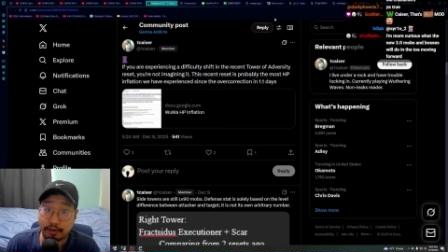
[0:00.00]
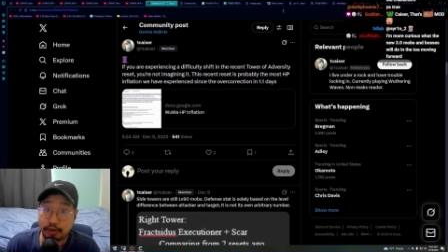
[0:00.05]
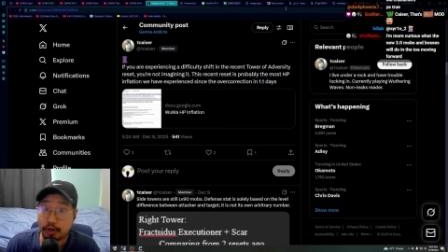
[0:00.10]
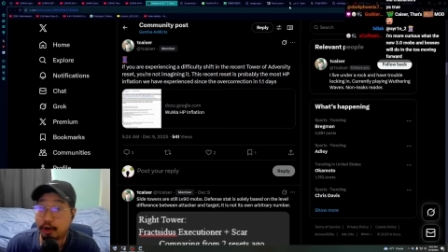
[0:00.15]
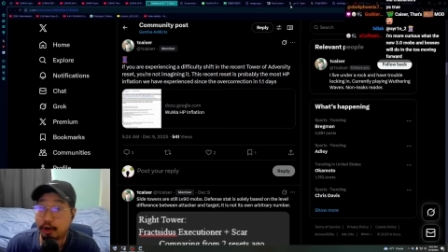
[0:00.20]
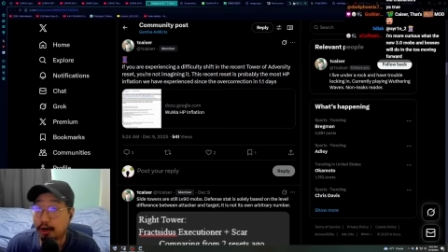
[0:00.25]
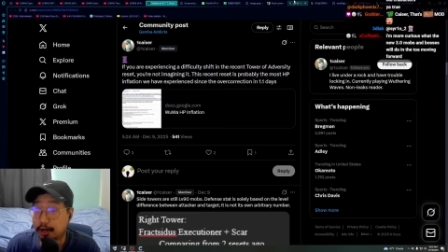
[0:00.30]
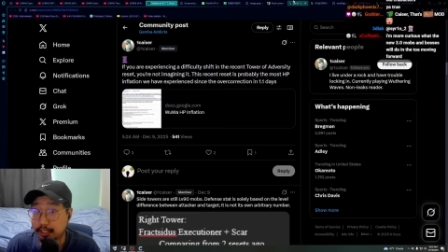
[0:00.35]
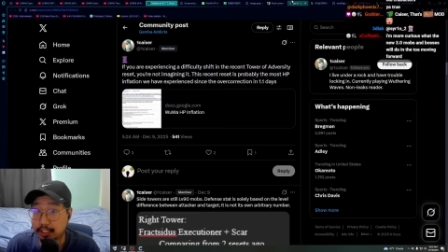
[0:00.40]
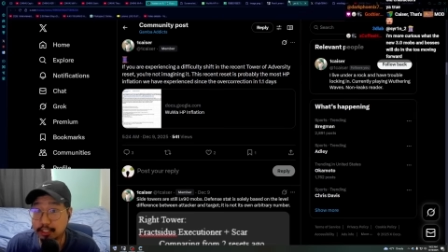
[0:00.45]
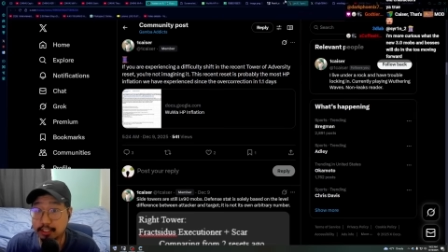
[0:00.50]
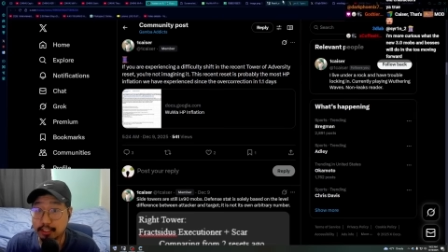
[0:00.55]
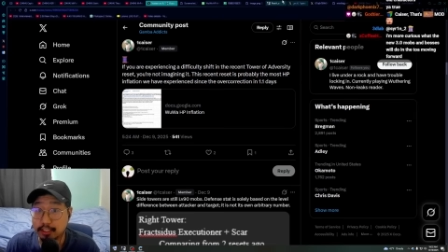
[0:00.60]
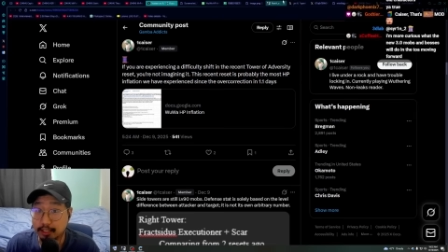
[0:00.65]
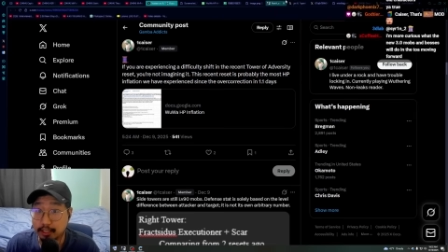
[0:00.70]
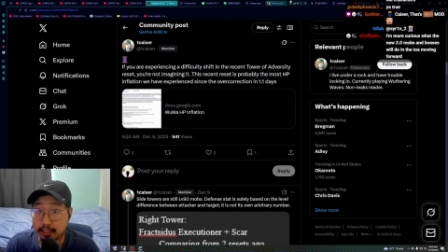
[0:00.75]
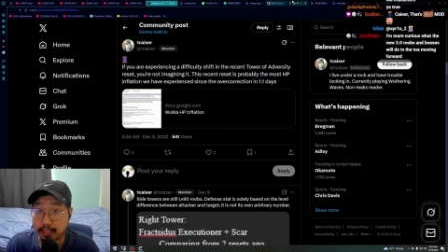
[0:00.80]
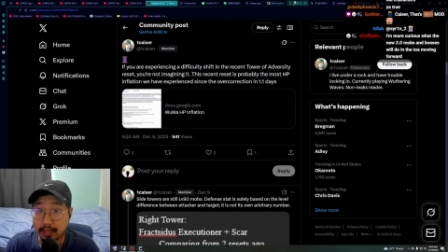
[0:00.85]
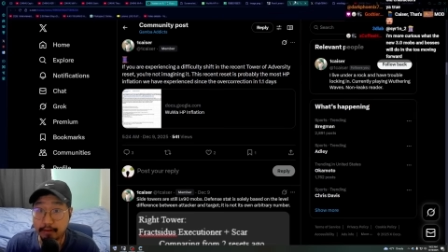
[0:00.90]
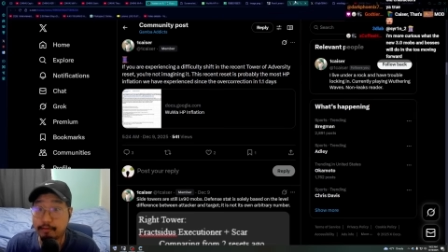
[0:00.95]

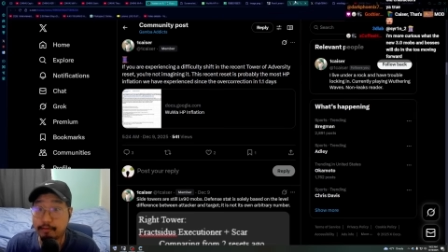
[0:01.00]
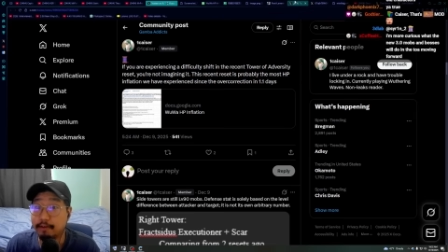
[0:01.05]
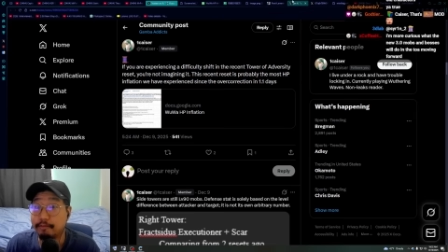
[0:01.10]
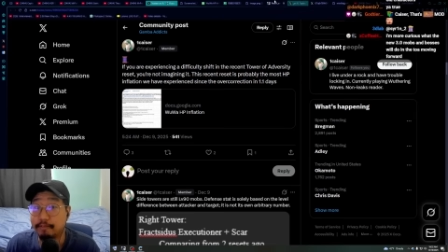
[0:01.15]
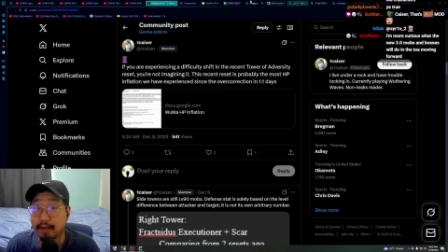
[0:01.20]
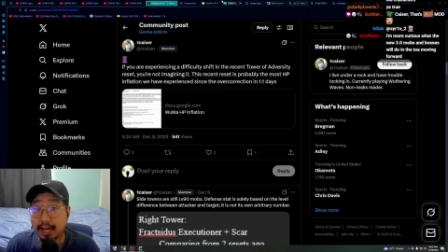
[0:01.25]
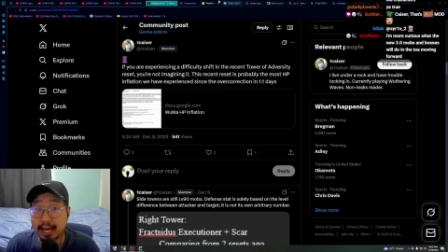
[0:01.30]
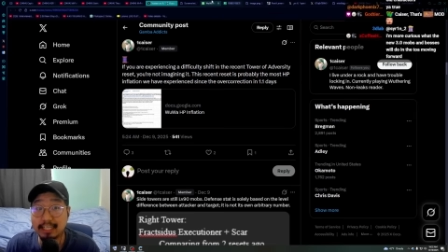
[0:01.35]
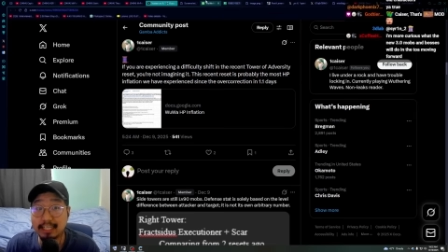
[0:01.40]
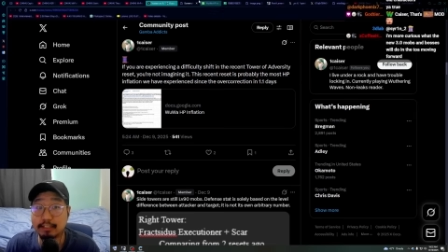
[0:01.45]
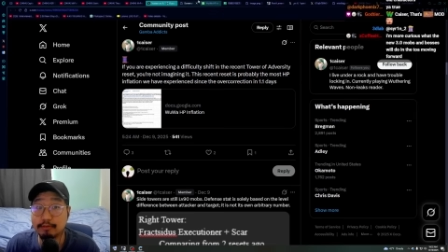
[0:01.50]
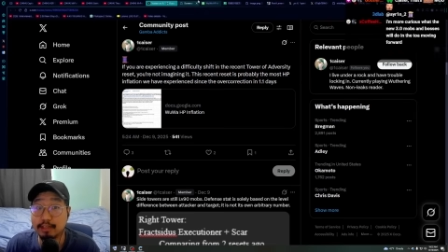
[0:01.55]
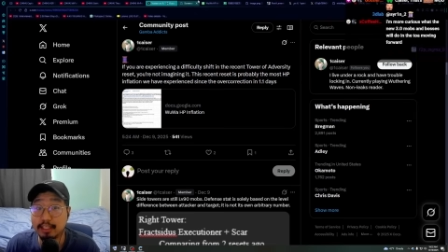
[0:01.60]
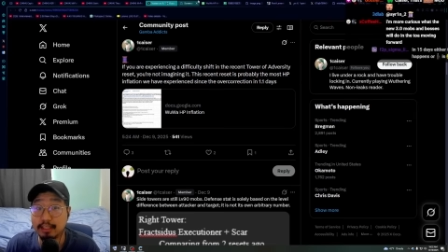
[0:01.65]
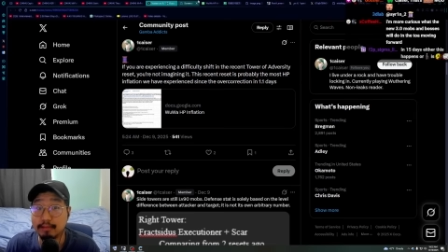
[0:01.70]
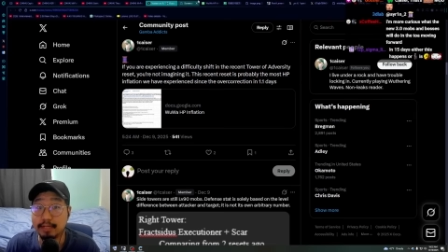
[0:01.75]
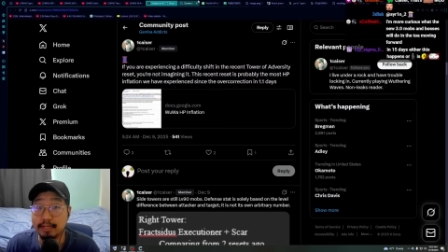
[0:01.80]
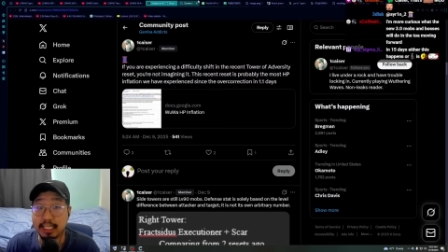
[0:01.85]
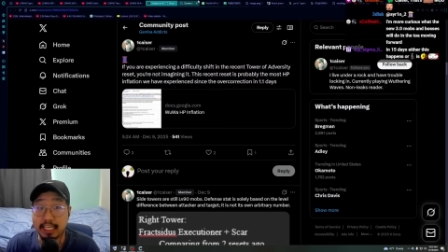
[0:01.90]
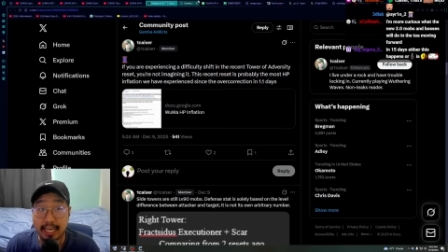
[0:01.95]
honestly, if we factor in the
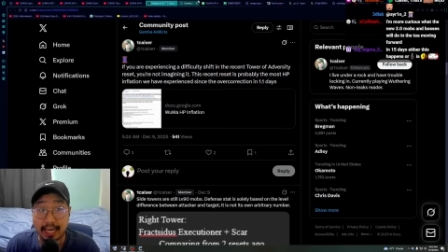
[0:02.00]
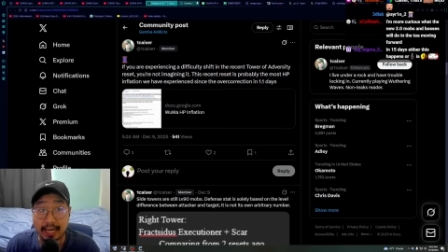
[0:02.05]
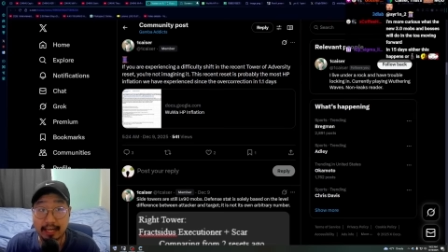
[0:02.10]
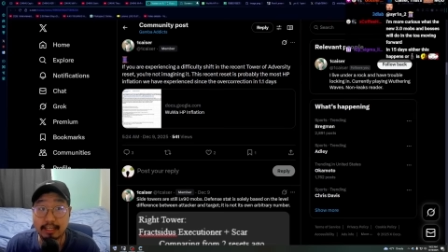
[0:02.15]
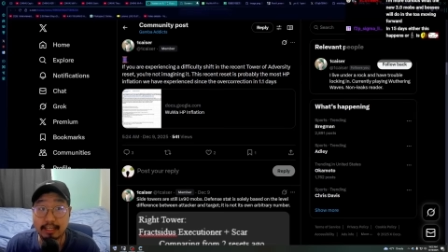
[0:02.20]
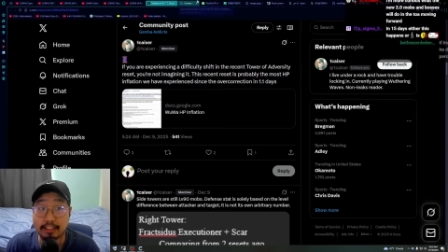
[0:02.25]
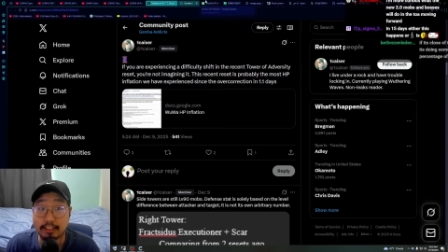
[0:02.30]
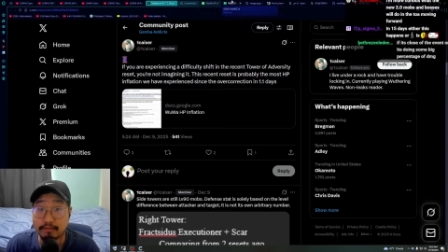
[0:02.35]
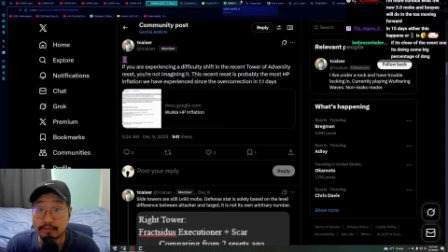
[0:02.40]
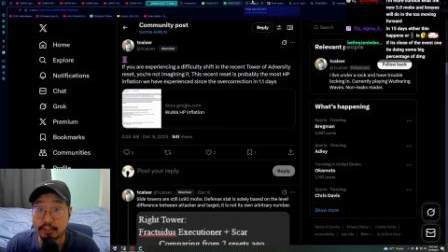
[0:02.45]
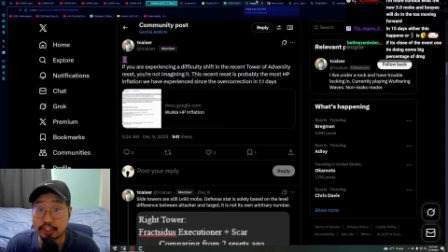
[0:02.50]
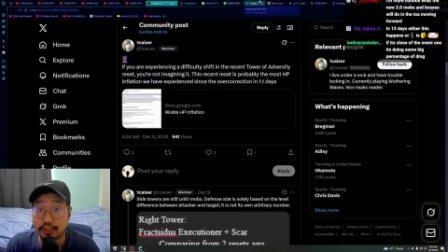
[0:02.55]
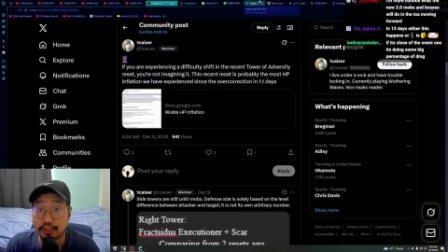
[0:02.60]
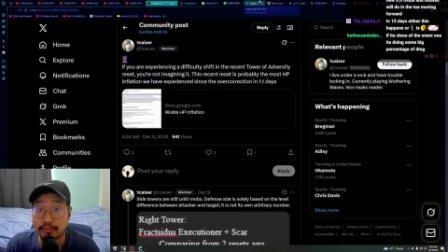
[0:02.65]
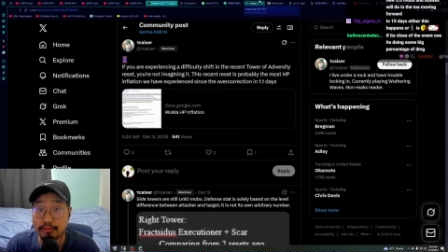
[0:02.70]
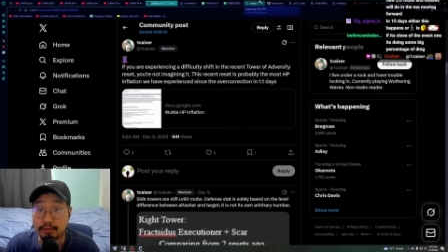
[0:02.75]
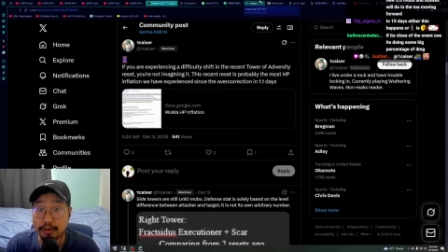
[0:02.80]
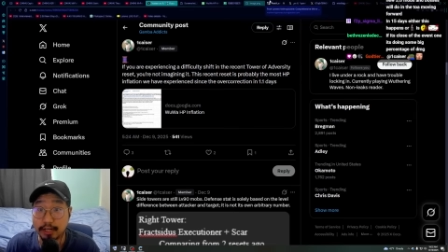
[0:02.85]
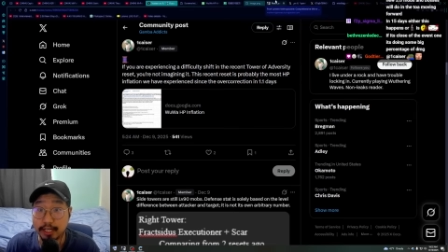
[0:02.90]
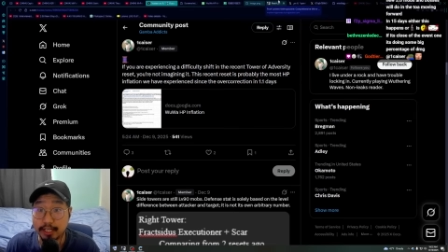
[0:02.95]
mechanics of Tune Break,